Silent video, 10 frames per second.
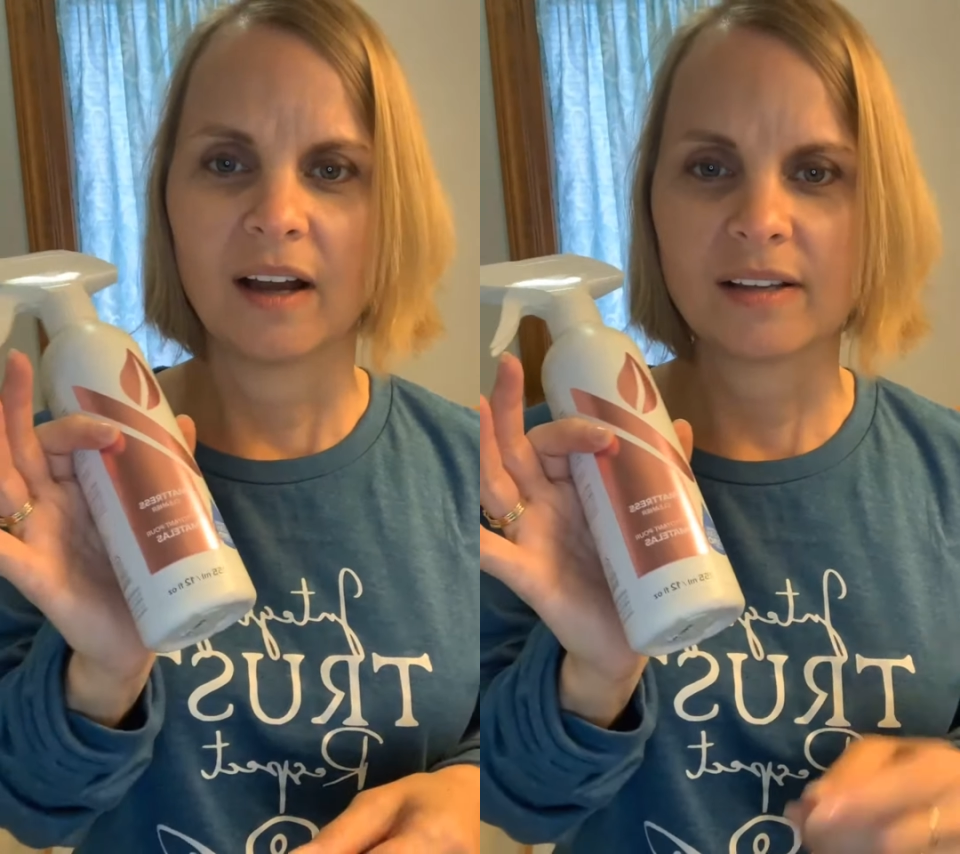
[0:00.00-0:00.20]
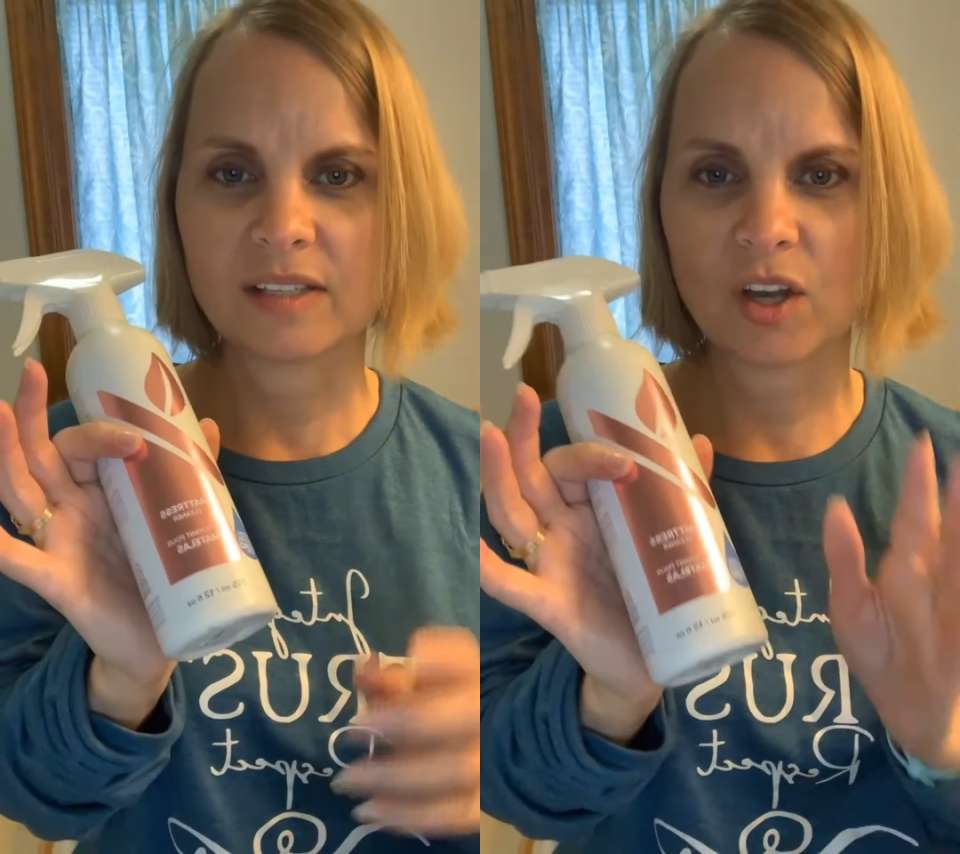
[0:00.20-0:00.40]

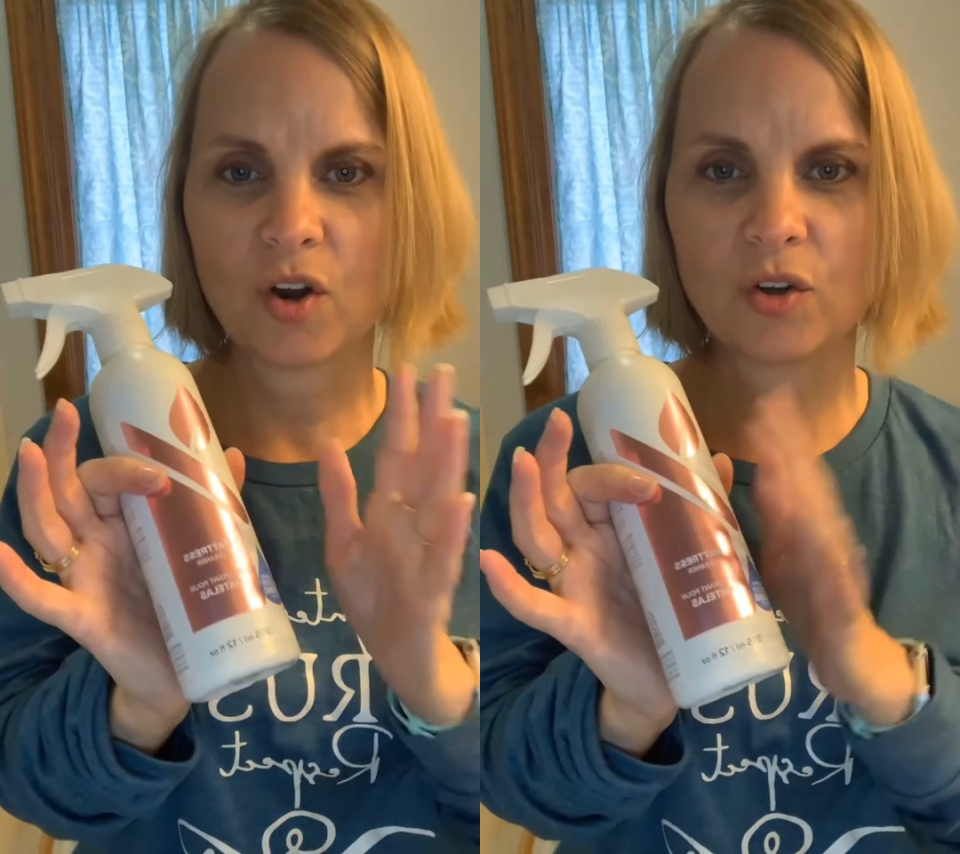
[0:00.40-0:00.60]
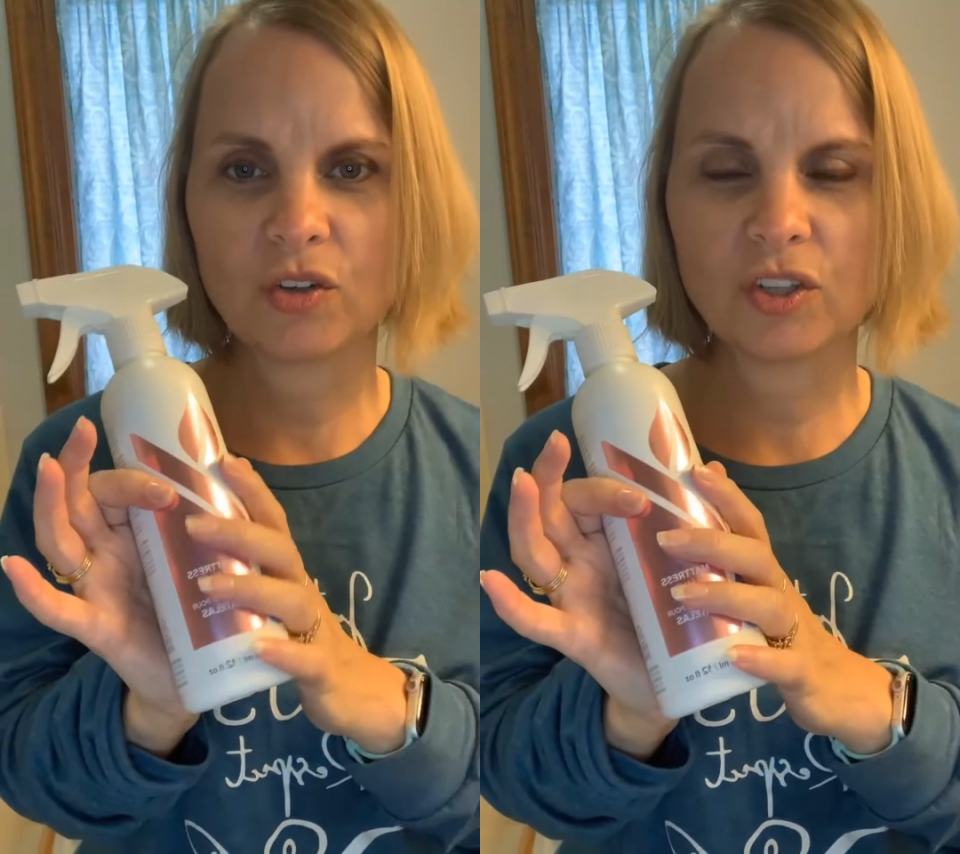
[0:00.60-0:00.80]

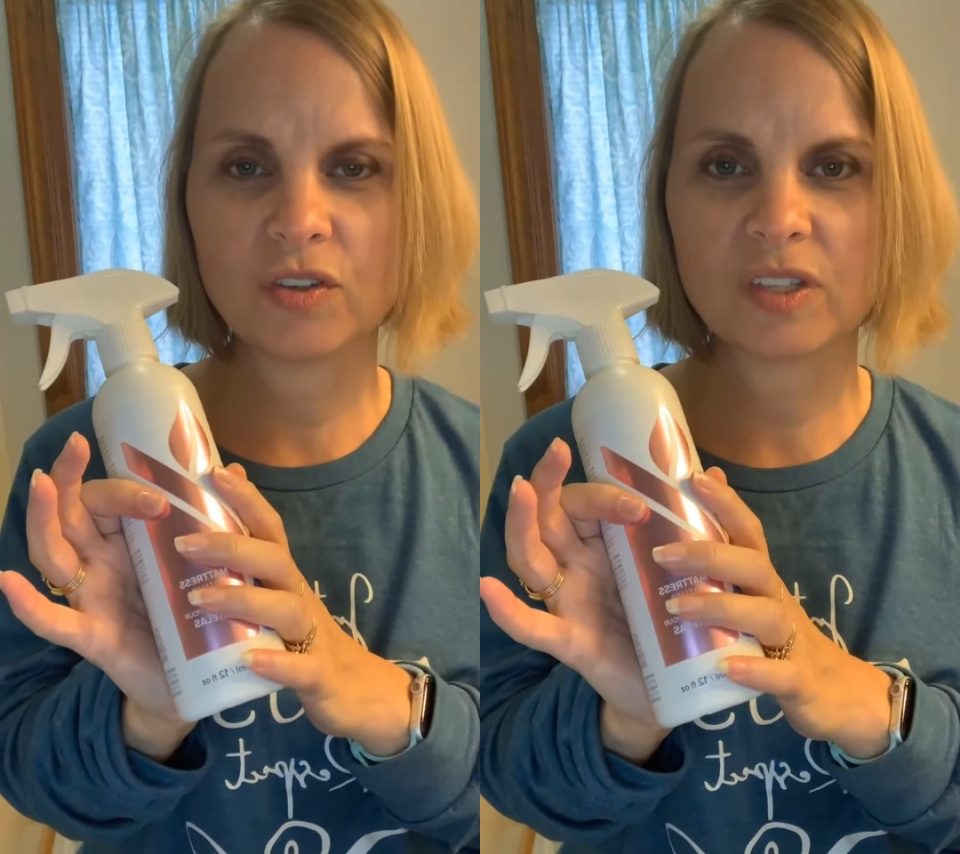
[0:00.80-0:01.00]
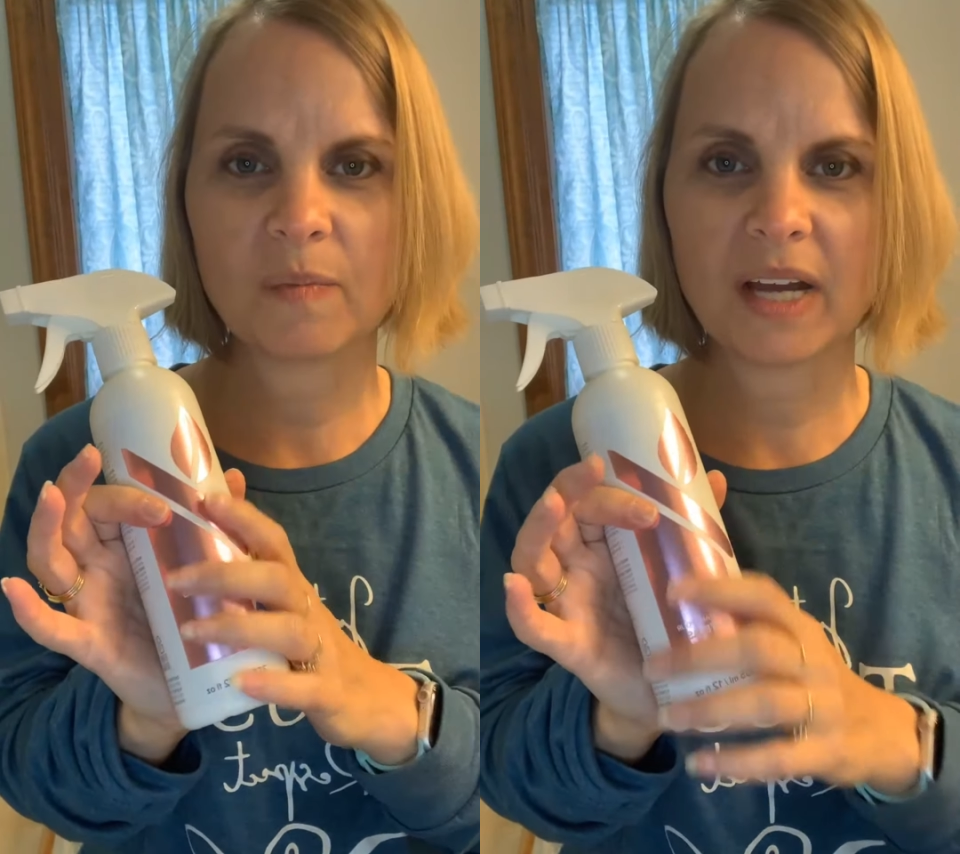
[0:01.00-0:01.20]
So you can
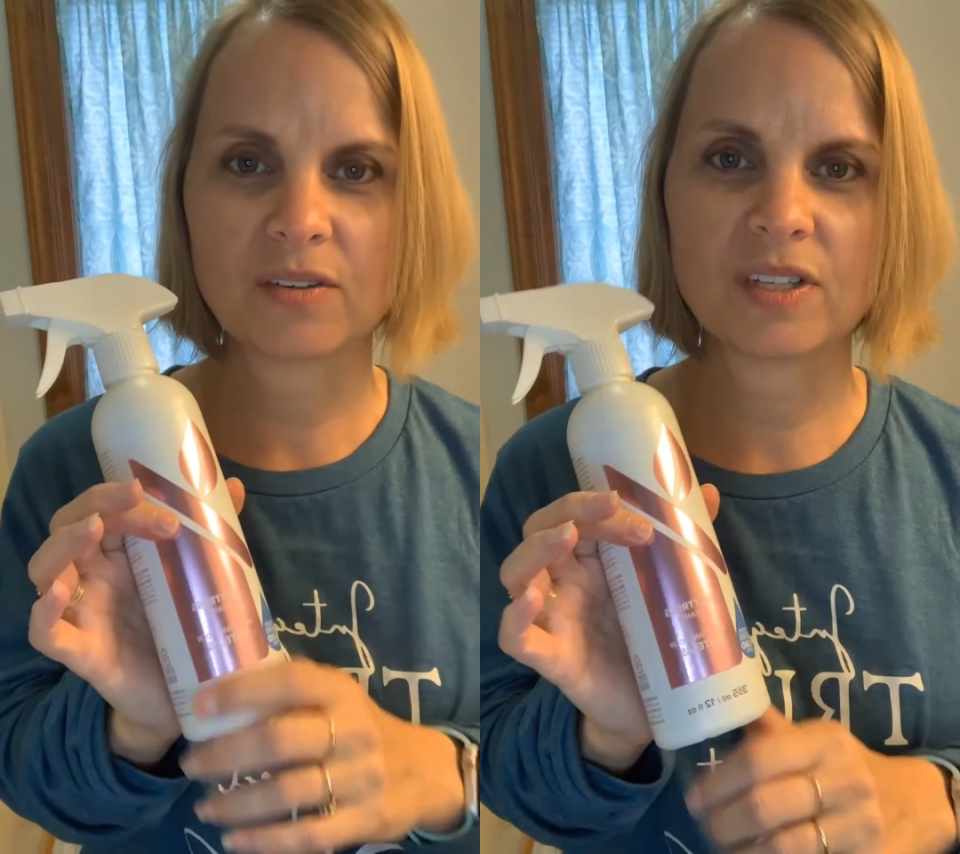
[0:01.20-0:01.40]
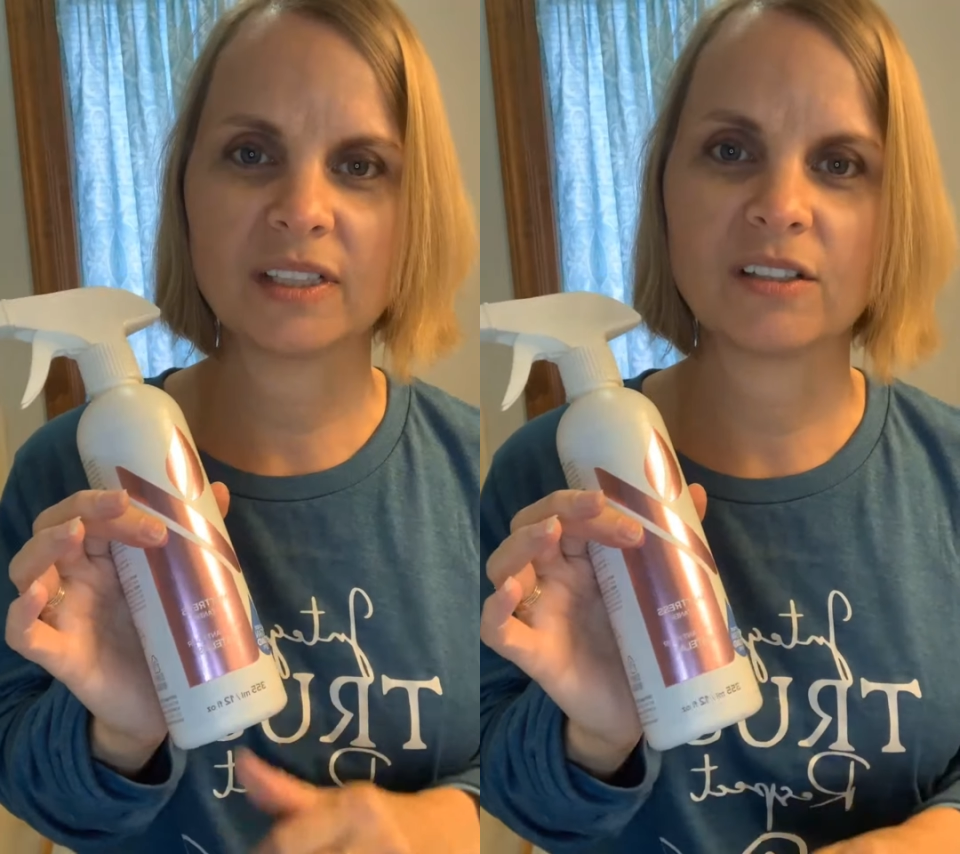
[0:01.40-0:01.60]
use the
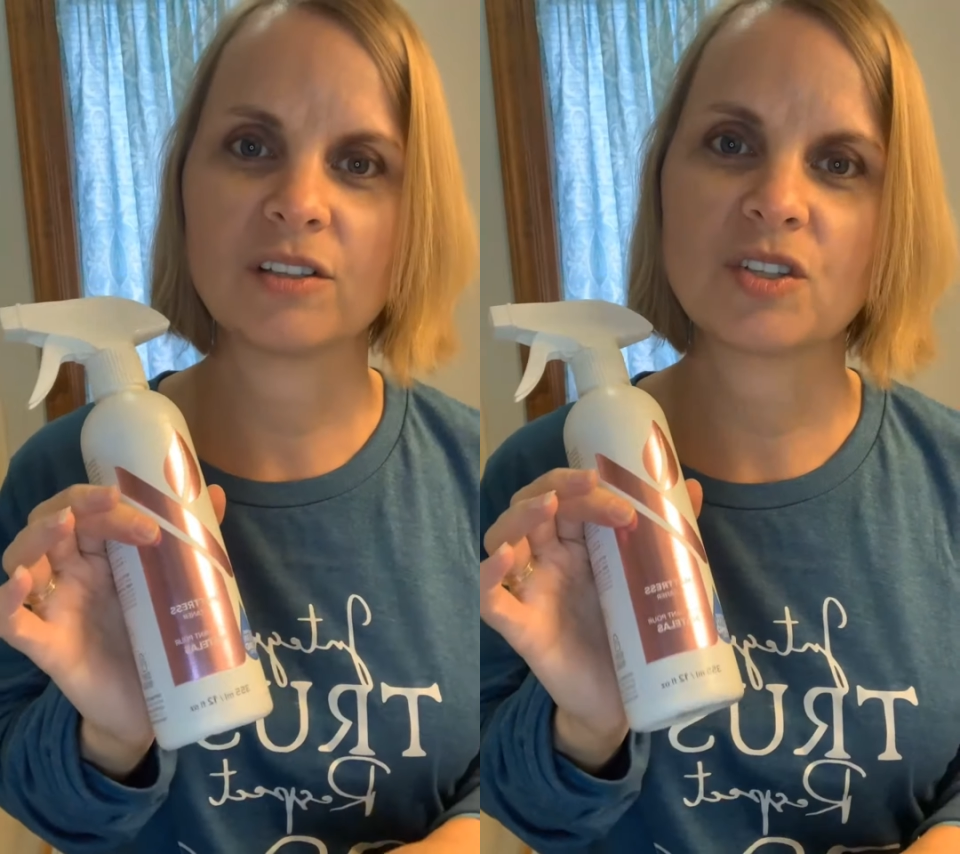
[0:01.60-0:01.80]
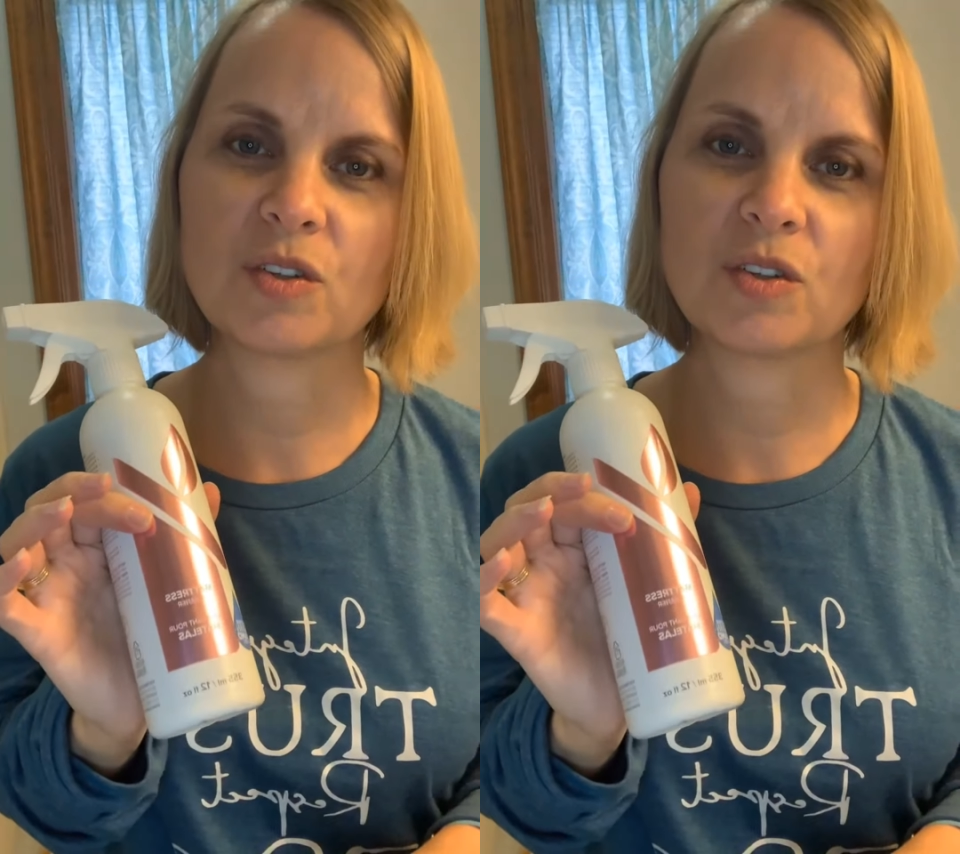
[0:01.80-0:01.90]
mattress cleaner